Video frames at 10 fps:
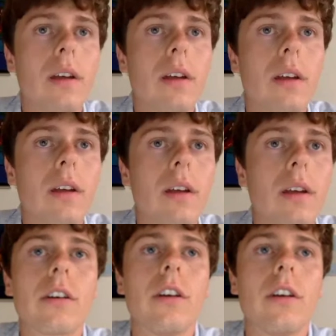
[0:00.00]
So
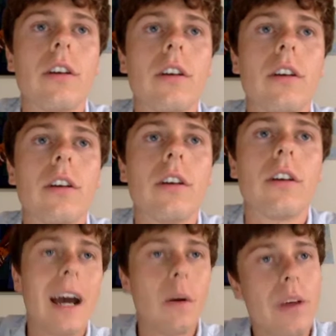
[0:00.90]
let's look at November,
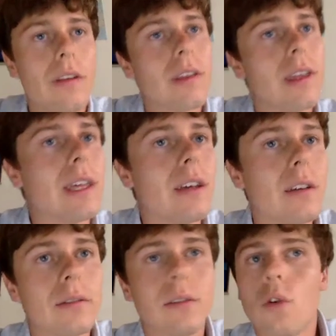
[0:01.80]
and now we
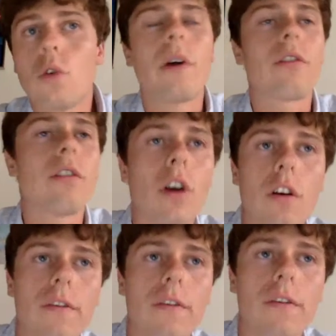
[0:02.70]
see almost no
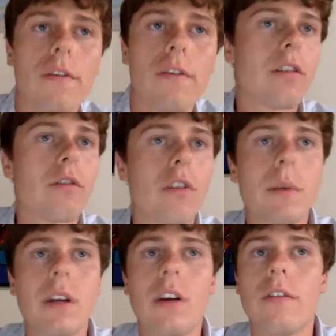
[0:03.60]
fluorescence,
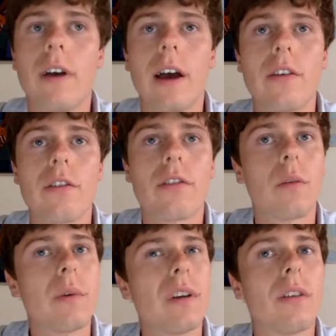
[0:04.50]
extremely low values,
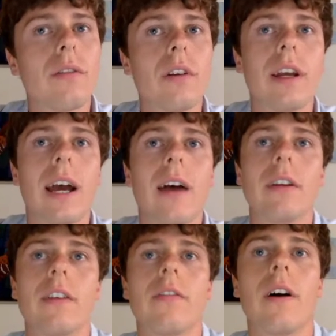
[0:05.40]
so we don't really have
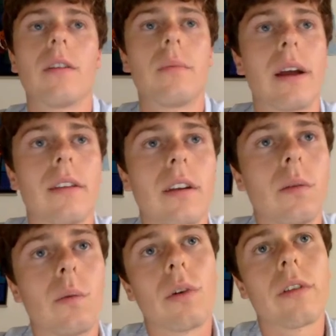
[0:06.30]
any phytoplankton in the
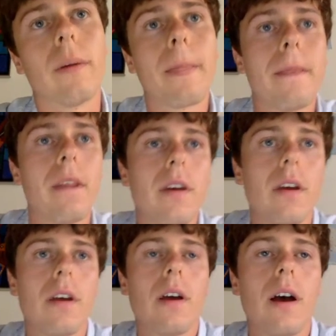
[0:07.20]
water.
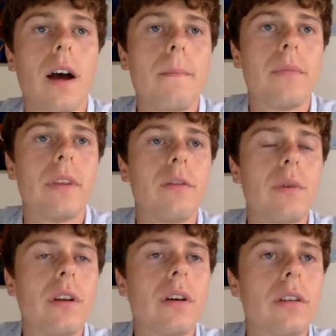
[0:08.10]

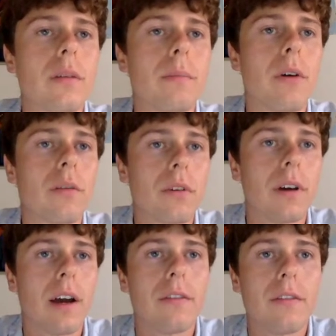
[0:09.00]
If we look at the bottom
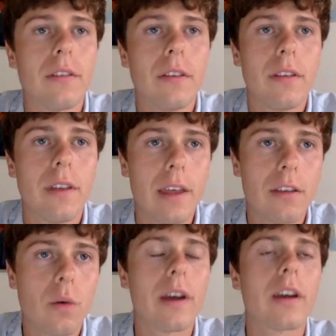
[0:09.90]
graph,
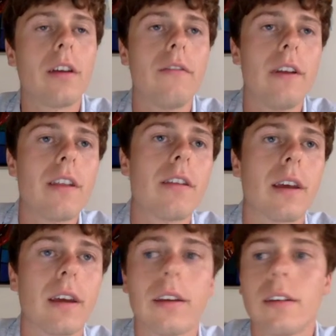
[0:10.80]
there's quite
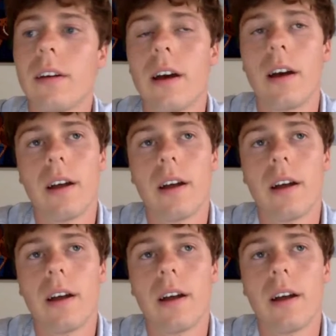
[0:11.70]
convincing